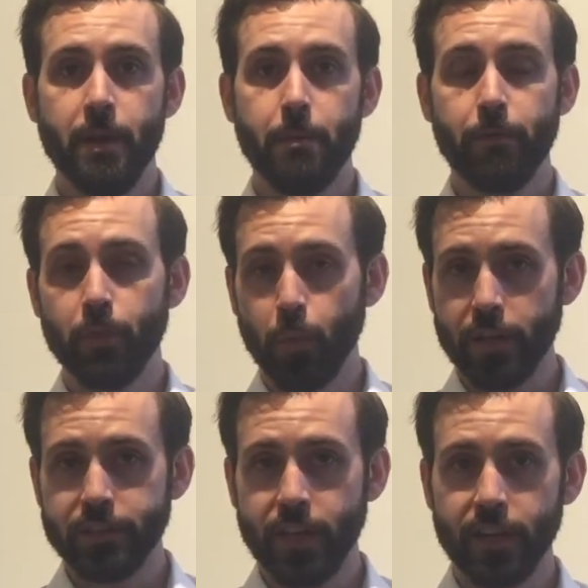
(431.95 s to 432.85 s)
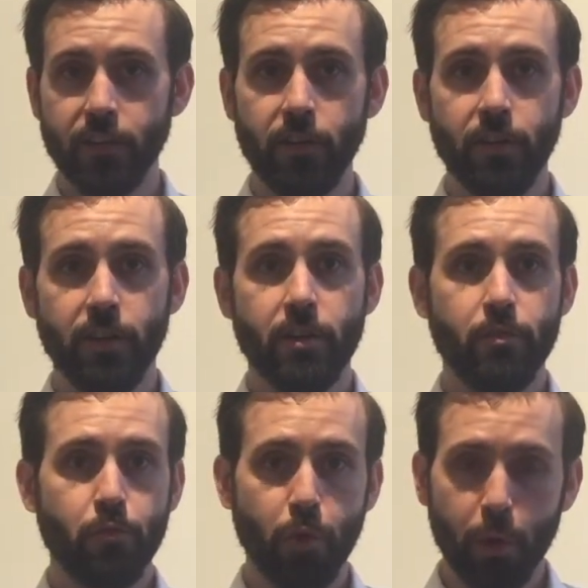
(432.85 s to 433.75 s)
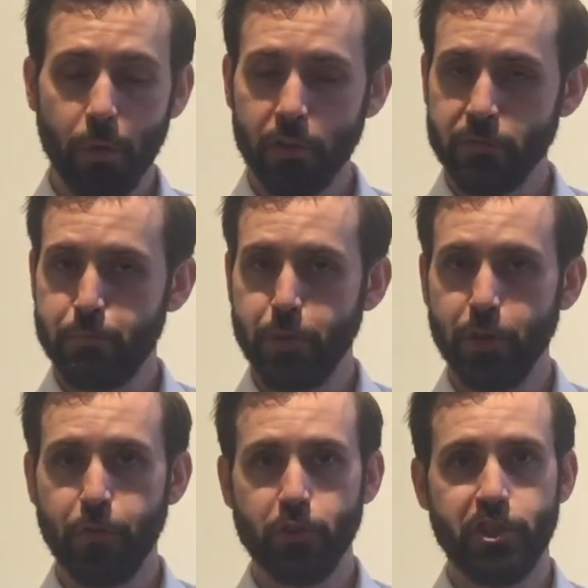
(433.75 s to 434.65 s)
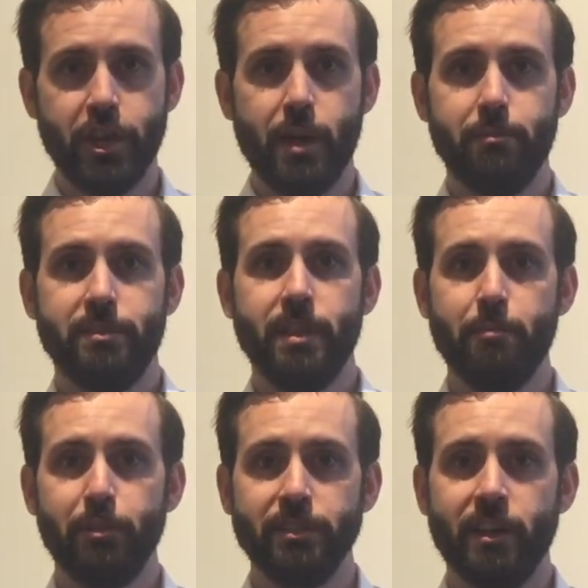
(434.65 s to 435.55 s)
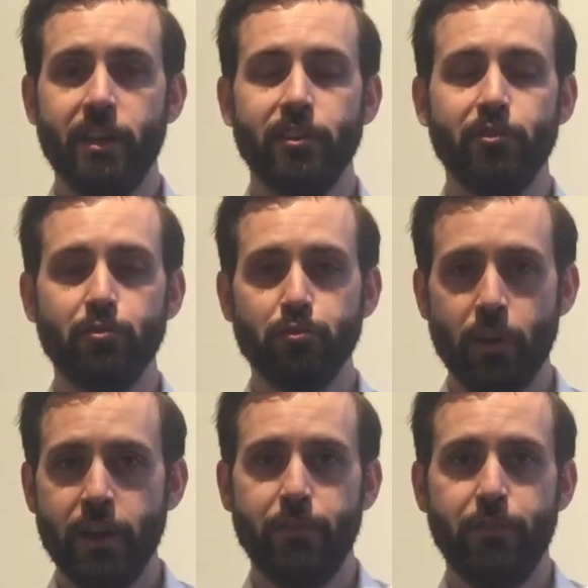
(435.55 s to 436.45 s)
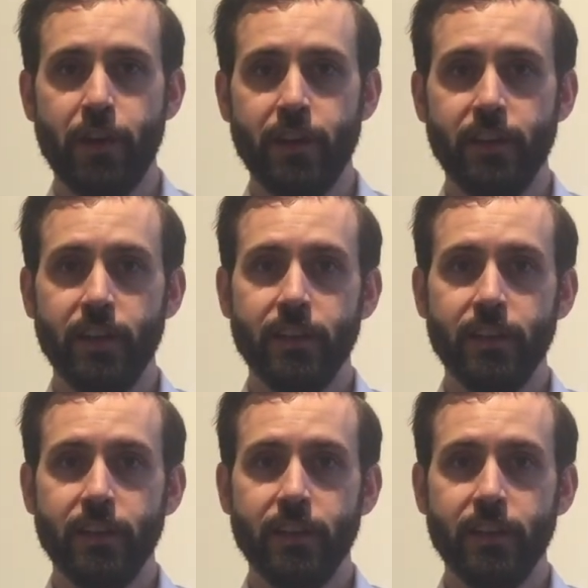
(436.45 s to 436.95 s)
But for the waist angle, really one of those beautiful gems that brings out a great fit